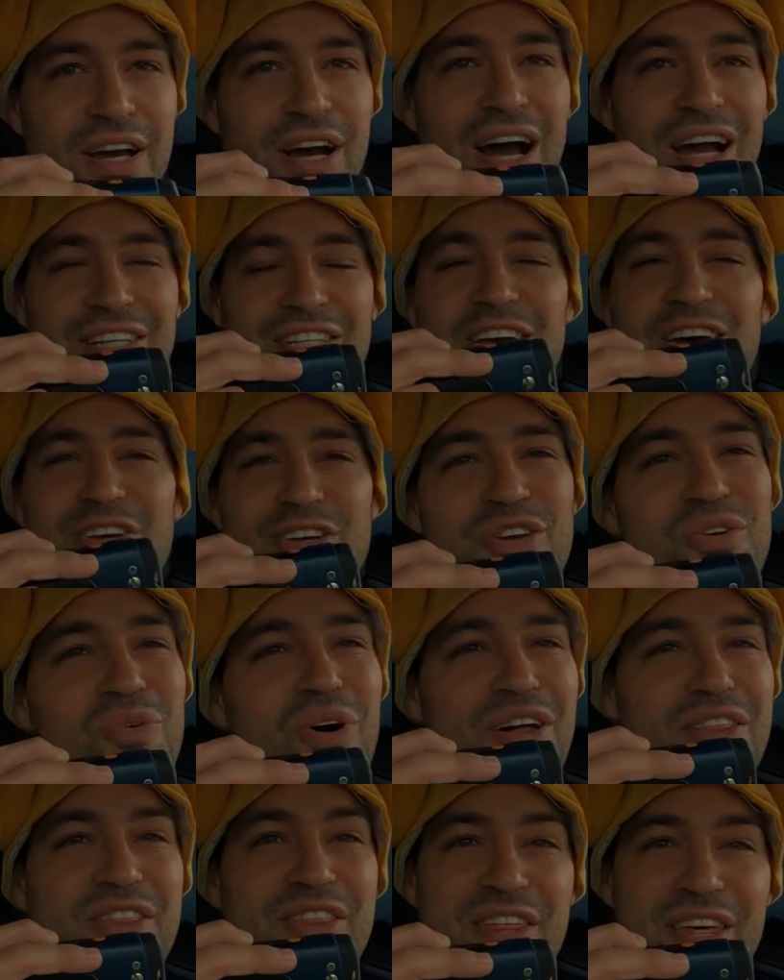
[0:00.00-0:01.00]
I'll tell you
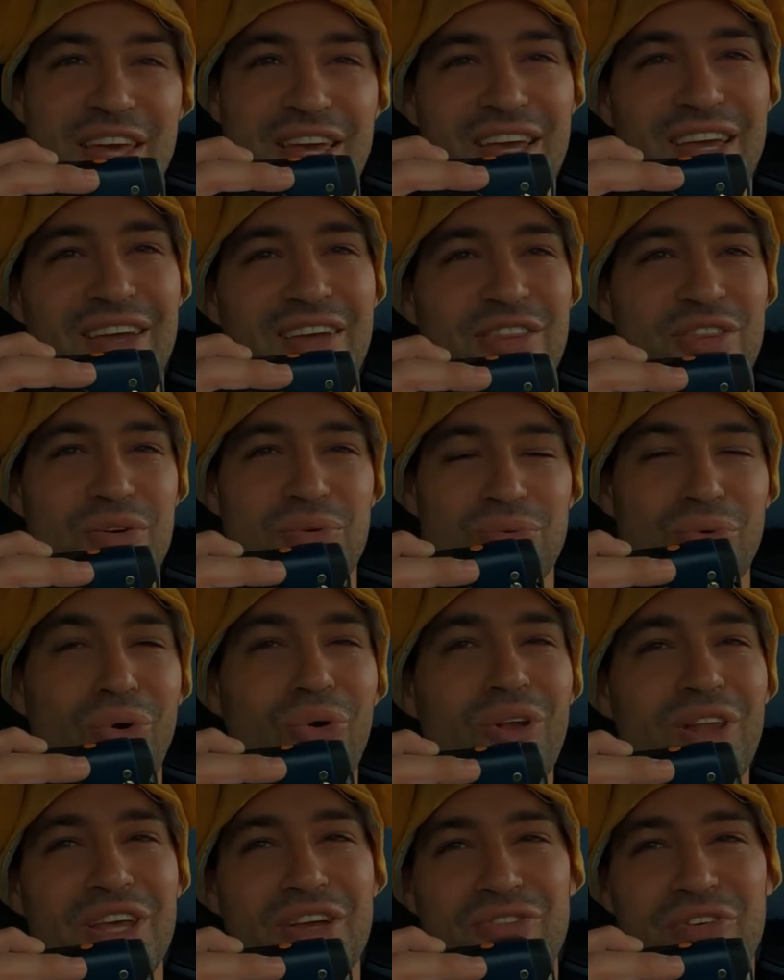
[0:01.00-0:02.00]
one thing, the
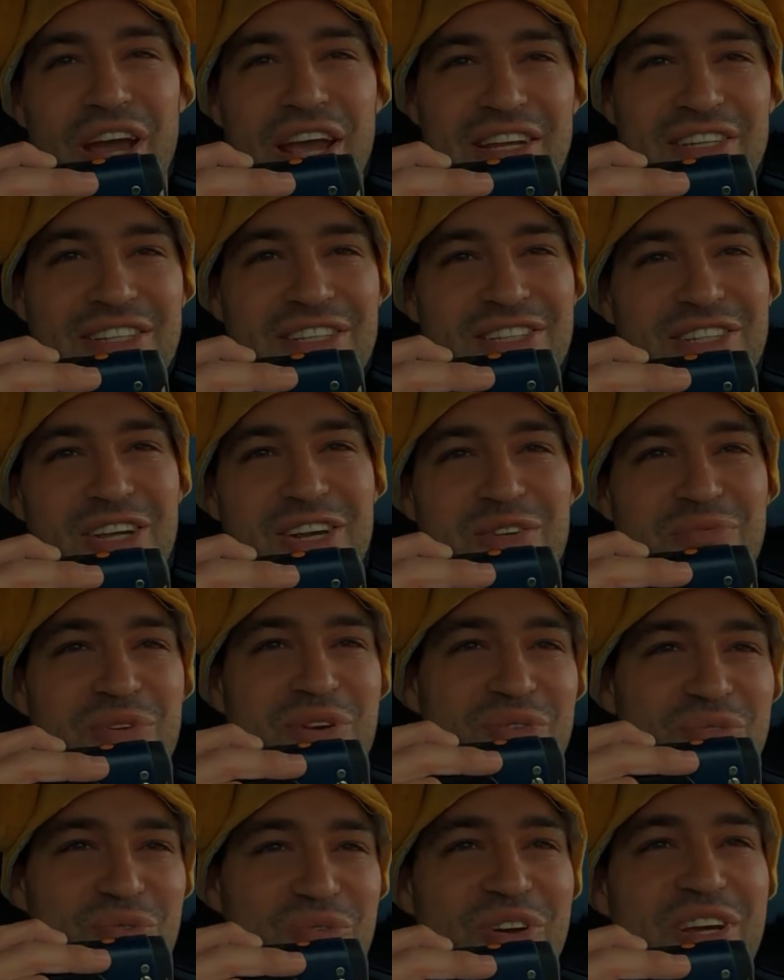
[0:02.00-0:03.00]
rolling race is gonna
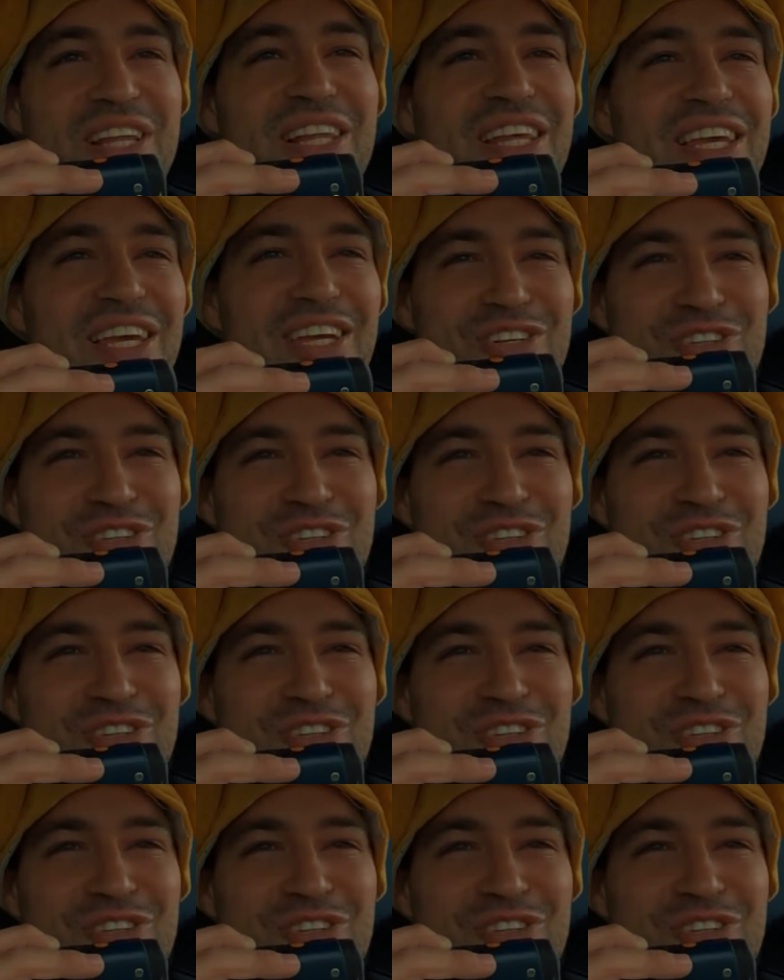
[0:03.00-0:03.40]
be really